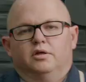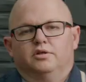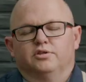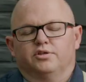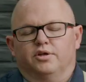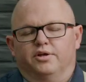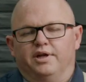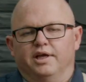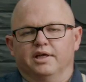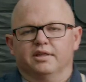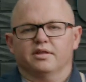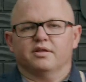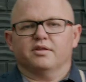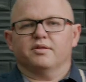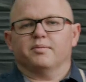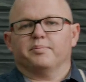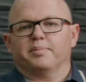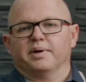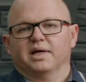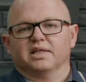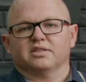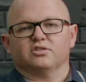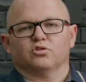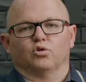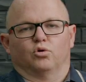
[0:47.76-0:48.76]
So now that the
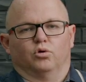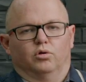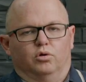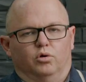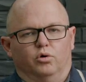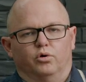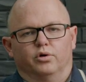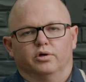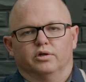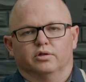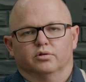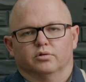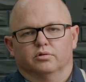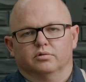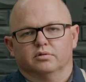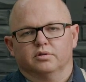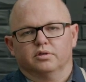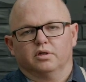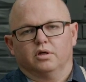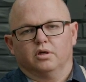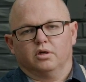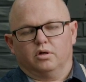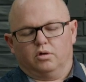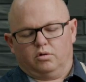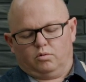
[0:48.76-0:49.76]
bat's all oiled,
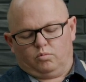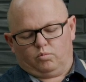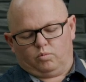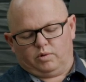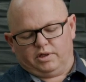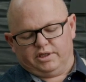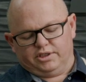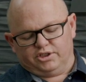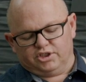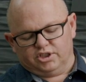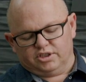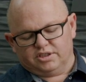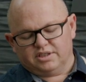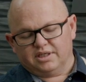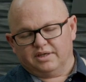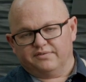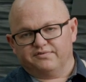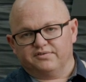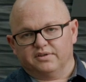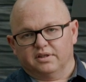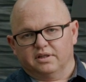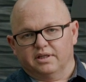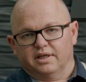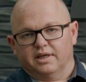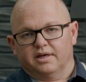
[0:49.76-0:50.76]
we just have
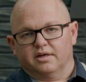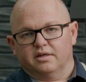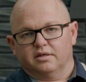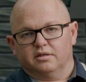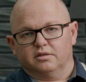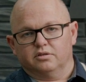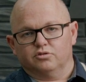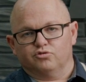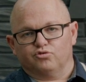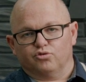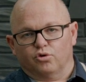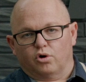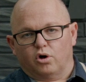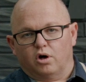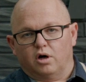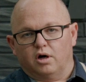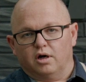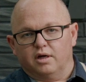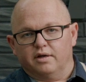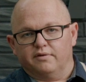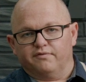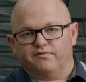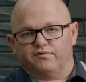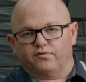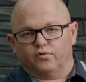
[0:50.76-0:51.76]
to let it
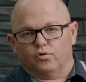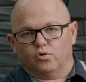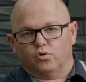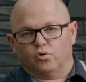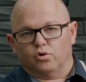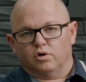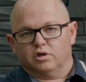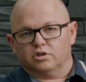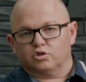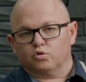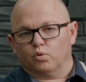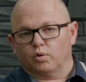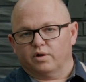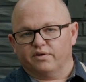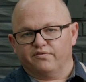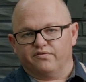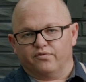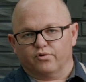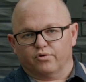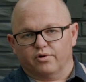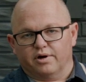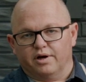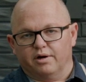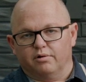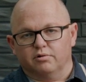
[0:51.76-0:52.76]
dry for
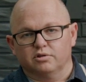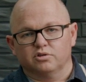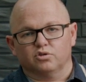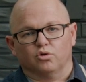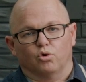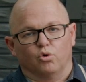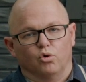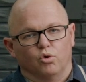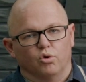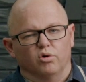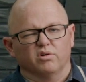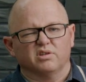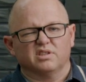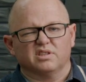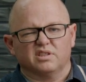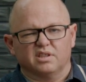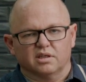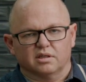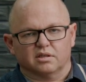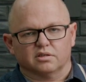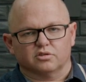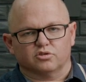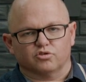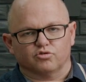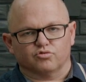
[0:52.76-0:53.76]
24 hours or
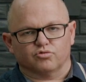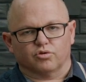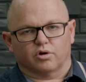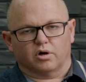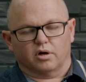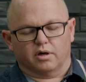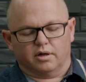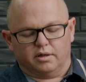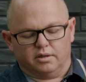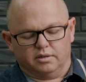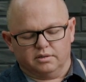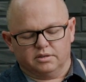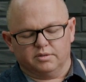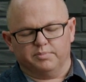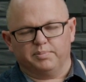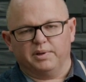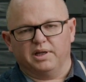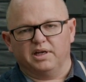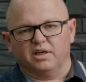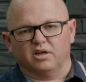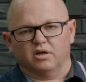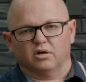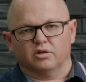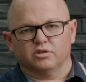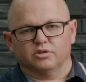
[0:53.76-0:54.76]
until it's dry,
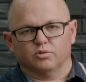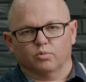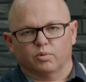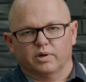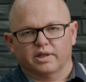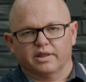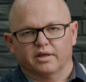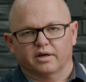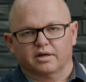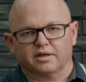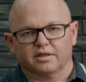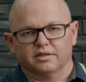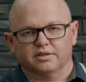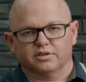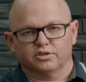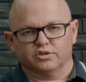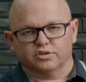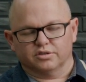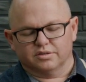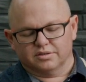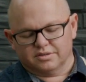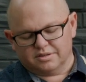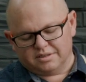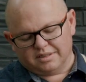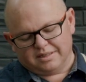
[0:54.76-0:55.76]
depending on your weather
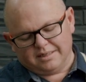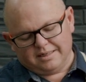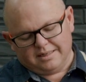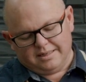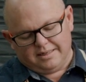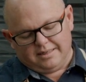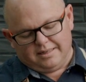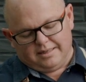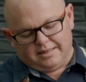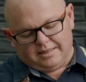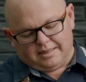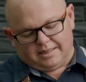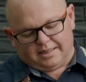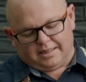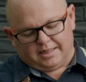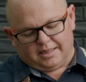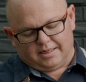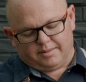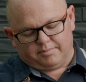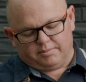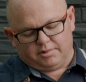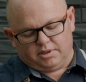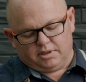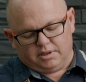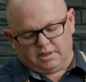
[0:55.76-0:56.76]
conditions.
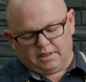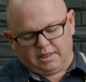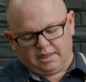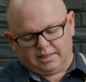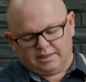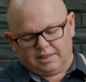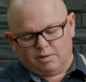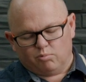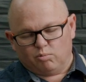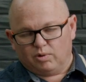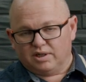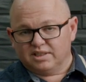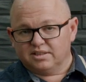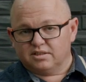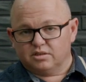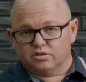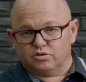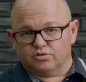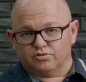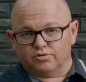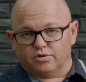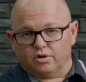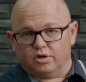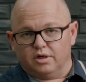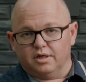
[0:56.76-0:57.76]
And then once
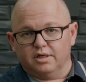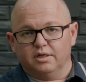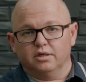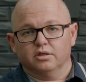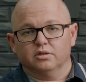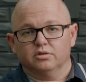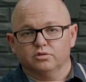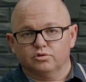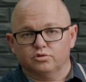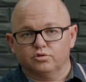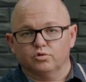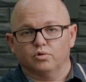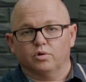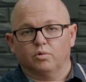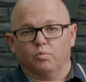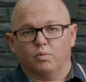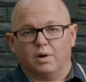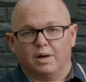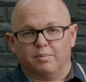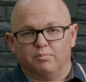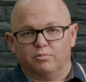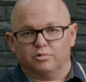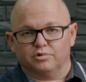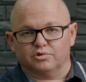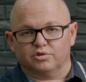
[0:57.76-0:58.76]
it's dry, do it
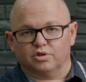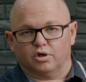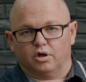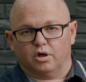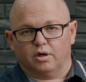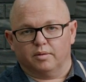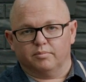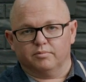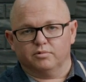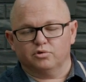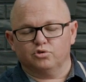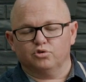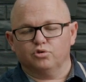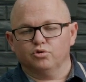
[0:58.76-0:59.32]
one more time.